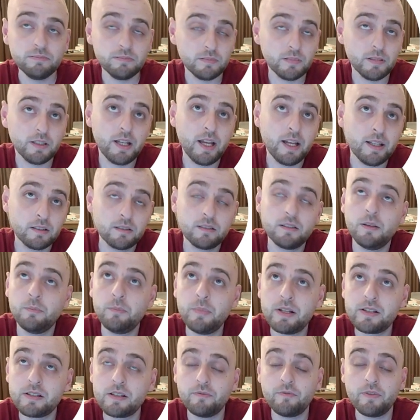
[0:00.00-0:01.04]
and the best
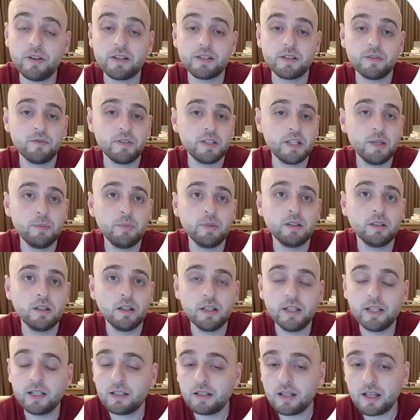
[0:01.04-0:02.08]
defensive team in the
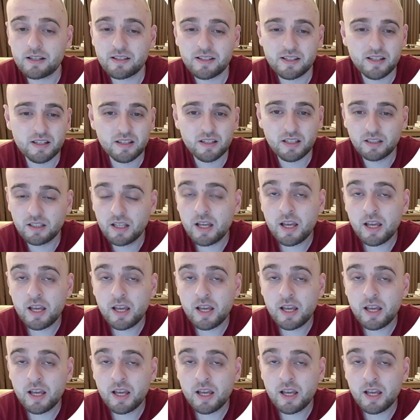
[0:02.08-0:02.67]
league last season.